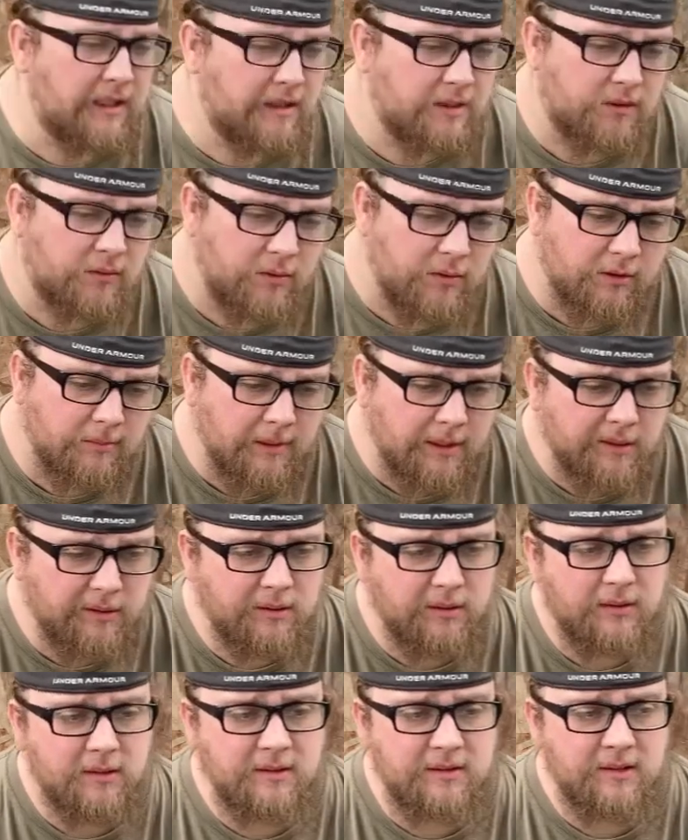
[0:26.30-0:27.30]
guys, welcome back
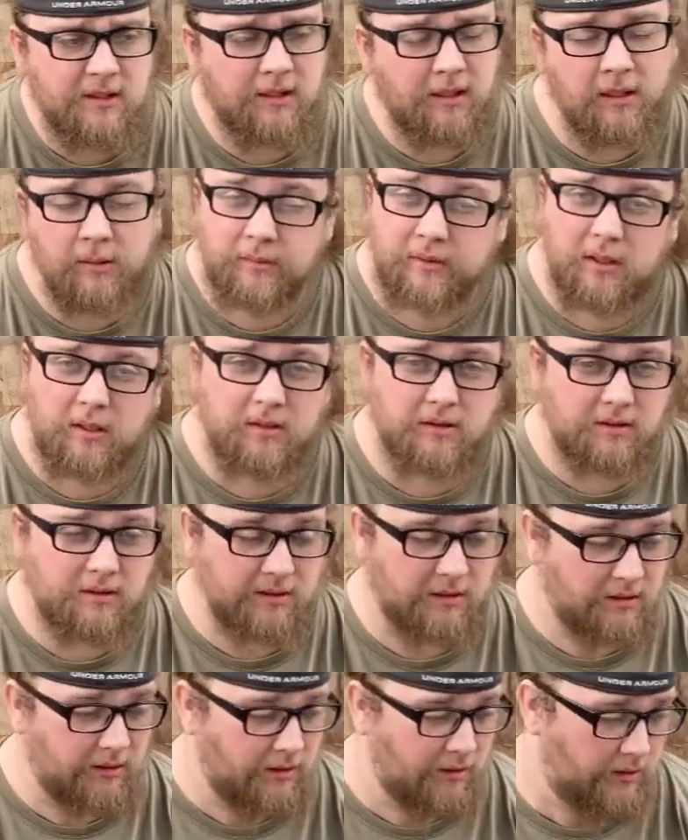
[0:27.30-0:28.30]
to our Sit Down with
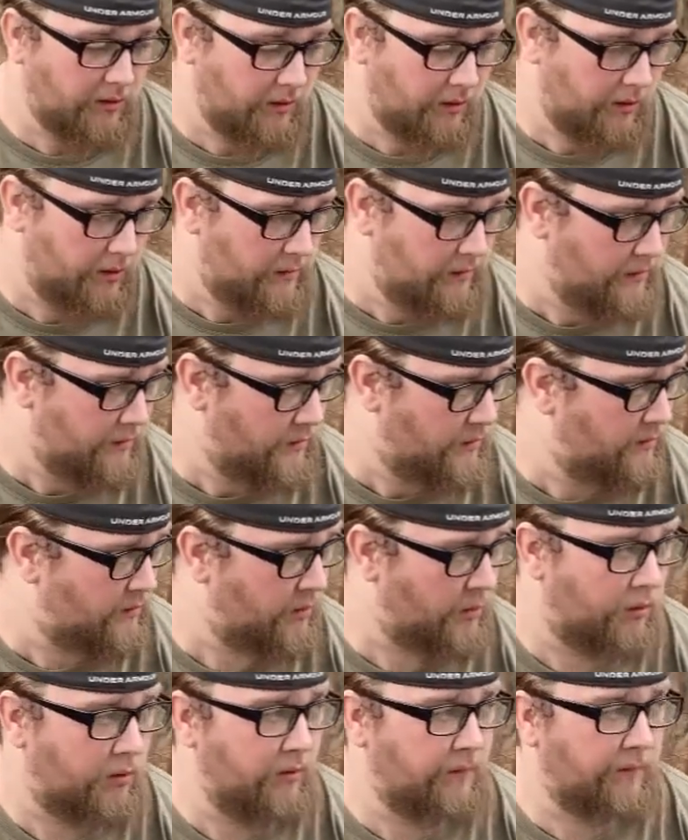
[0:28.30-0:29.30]
Austin.
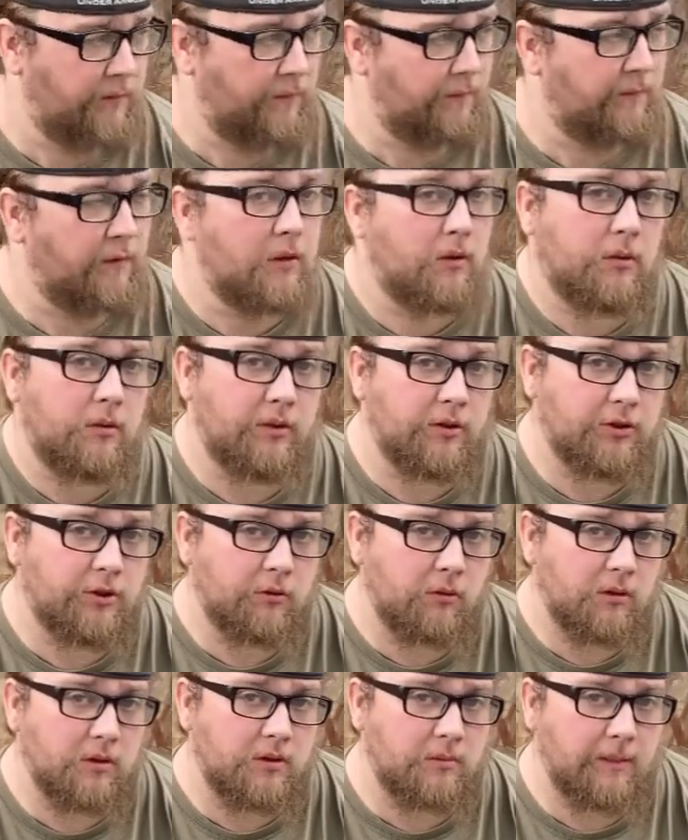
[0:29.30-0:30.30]
So if you follow the
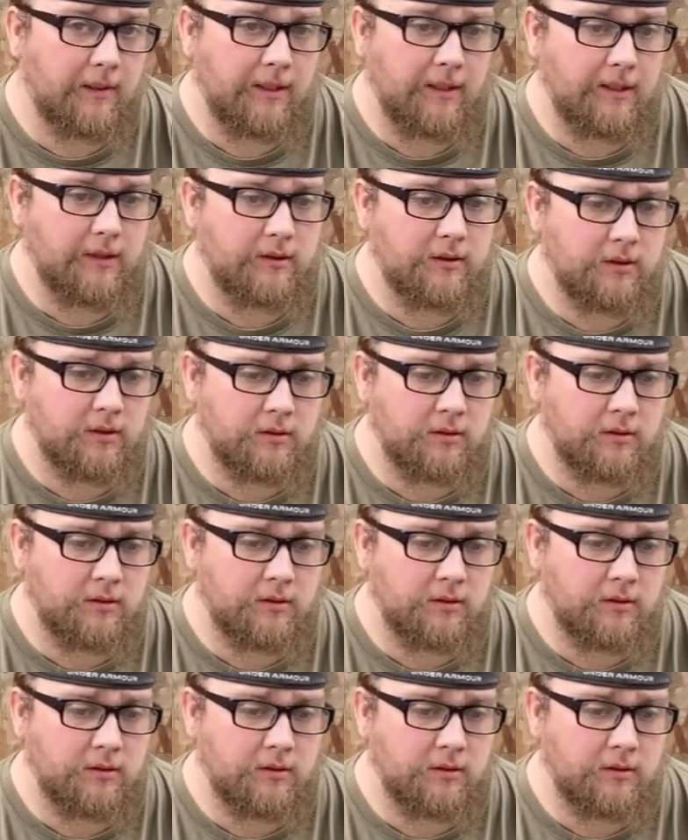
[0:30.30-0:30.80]
shorts page